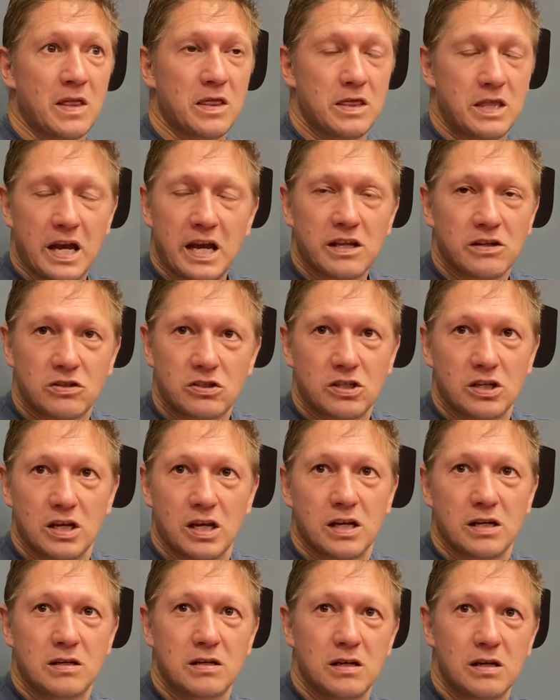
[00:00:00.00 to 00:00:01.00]
That
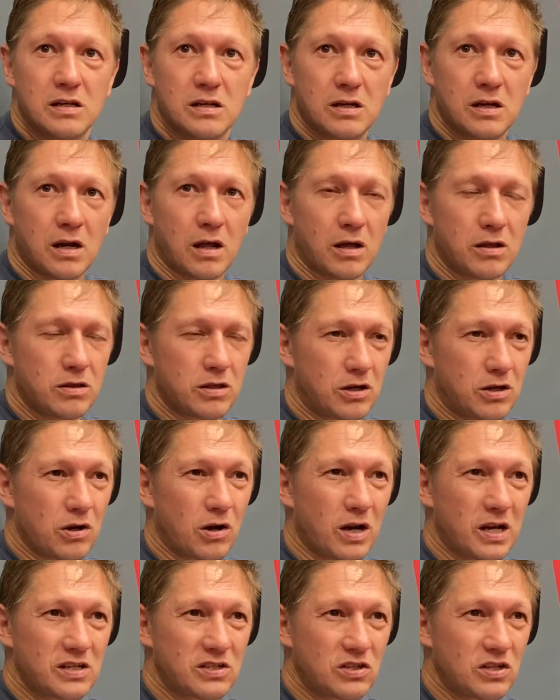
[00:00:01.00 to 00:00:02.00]
said, you know, the
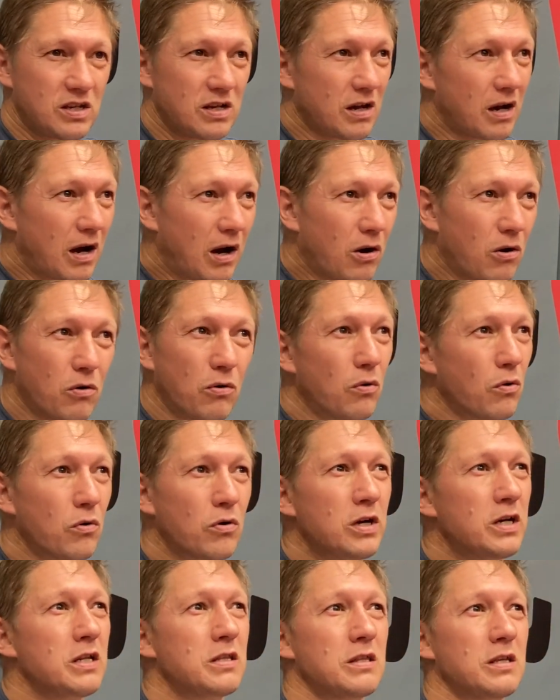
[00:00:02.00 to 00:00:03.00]
guys there are
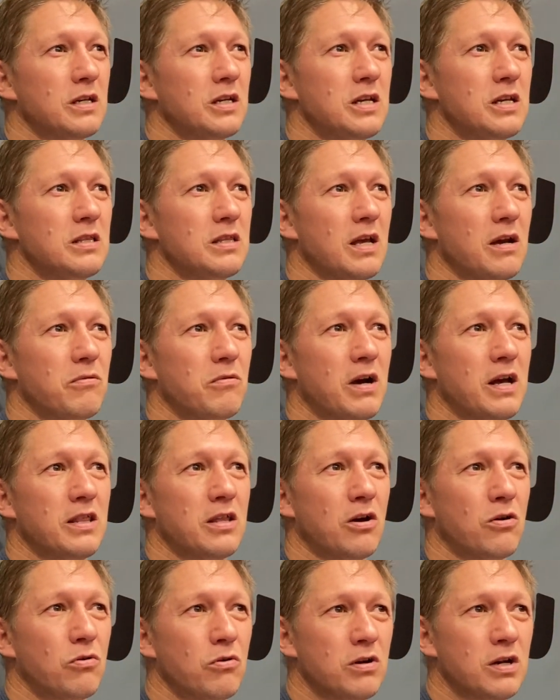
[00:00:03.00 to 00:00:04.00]
already thinking that way.
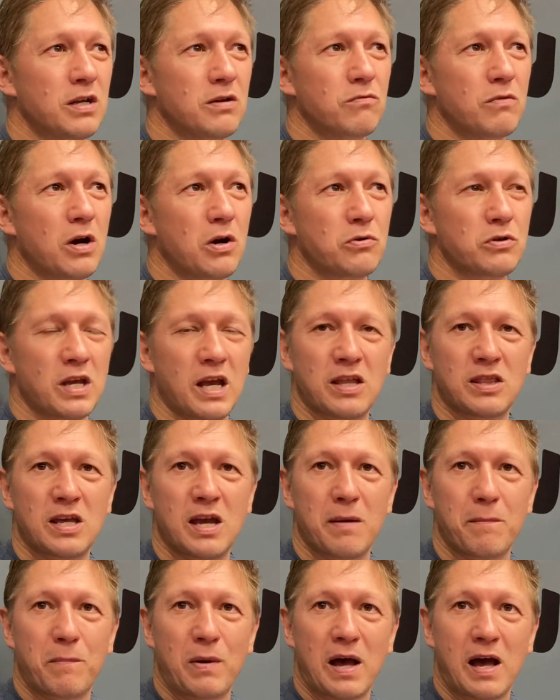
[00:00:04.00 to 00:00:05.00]
They're already well down
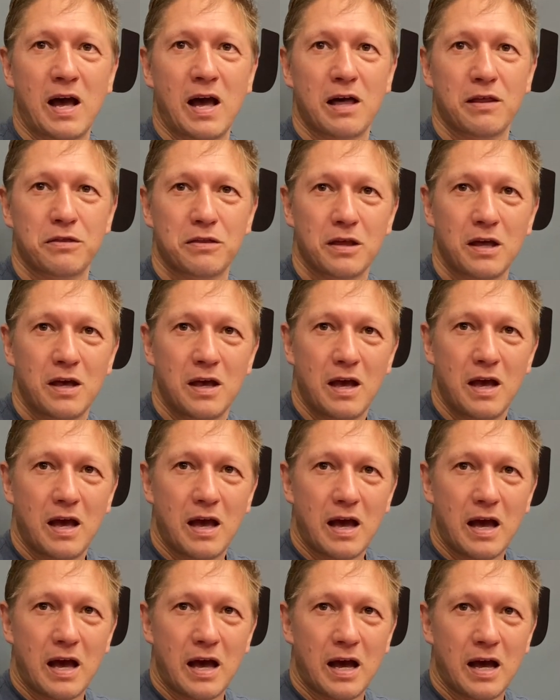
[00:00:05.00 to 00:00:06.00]
that path.
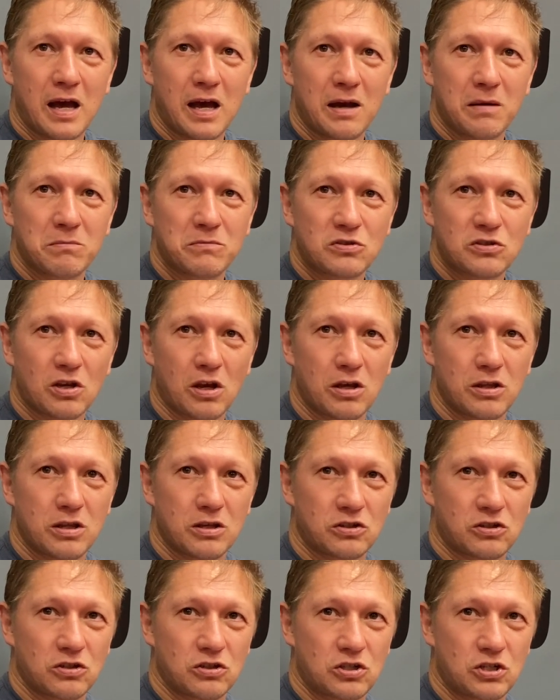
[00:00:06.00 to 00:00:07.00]
So
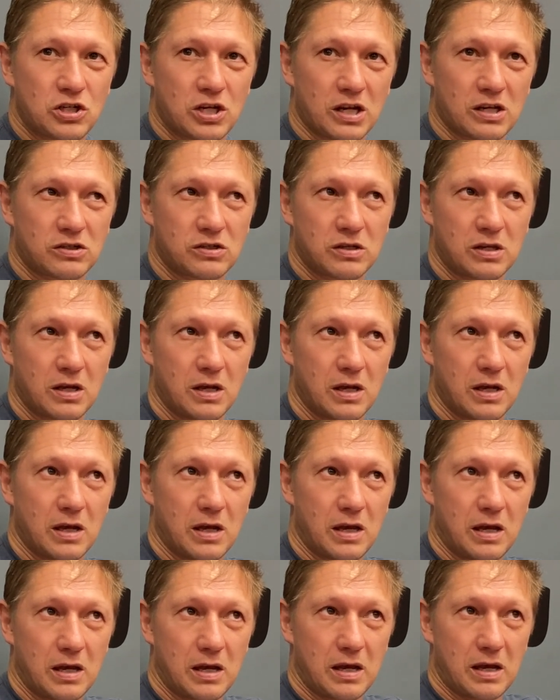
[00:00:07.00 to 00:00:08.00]
this is just
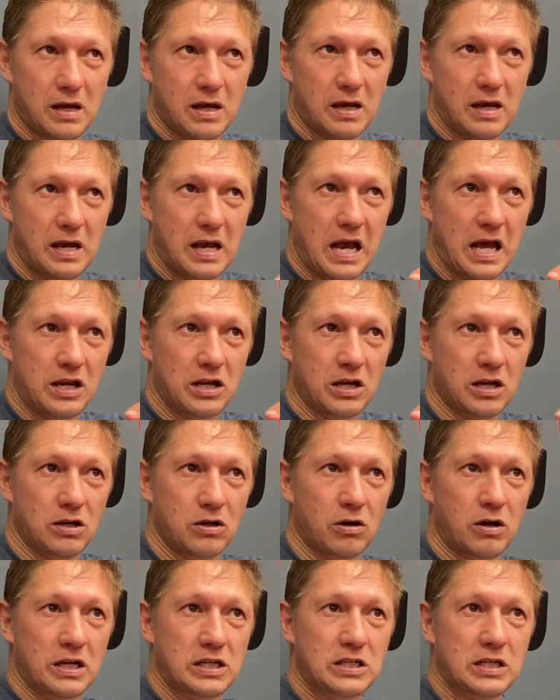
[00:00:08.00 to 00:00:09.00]
adding a
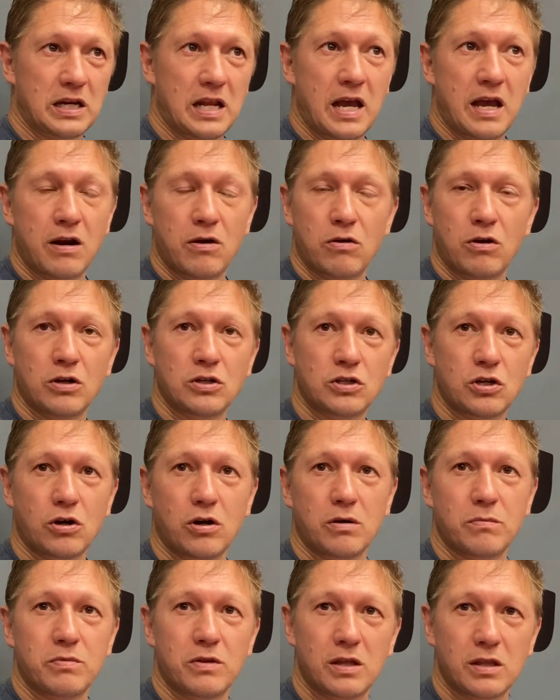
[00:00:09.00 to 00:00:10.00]
nice layer on
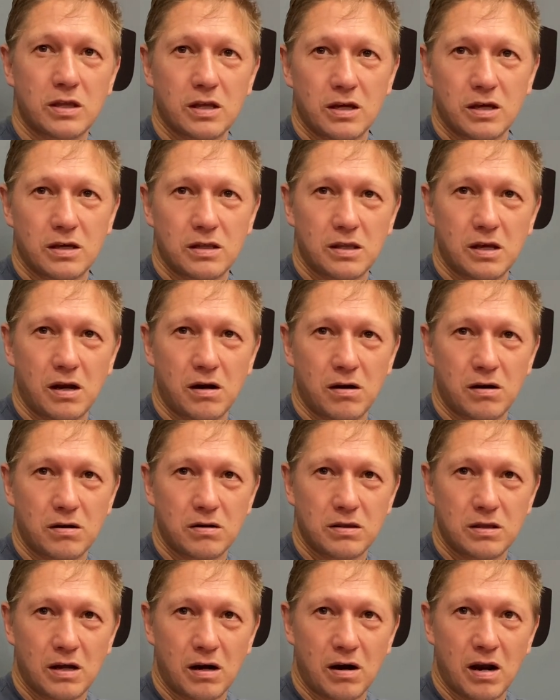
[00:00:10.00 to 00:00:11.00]
top that
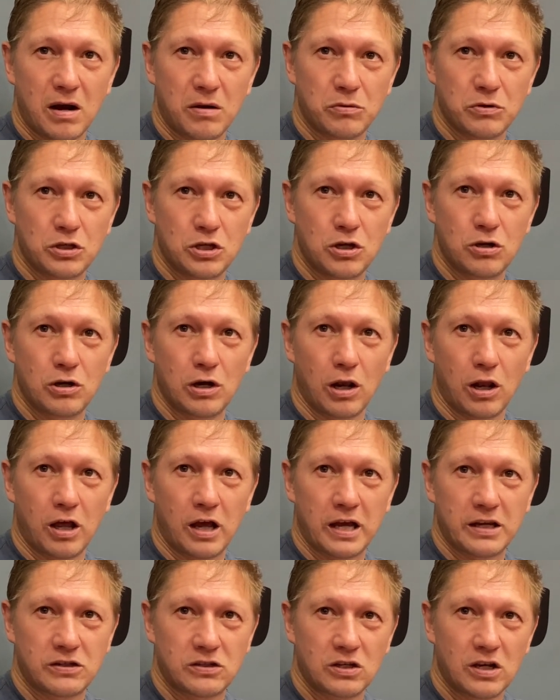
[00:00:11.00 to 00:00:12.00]
they're able to
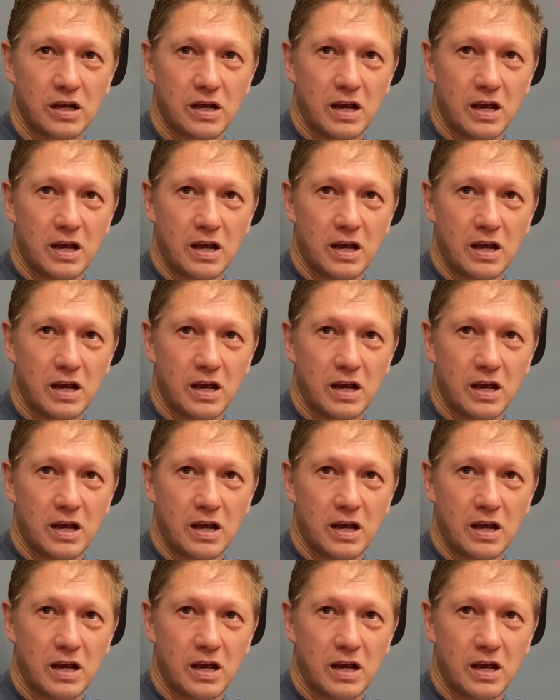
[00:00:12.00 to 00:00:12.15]
utilise.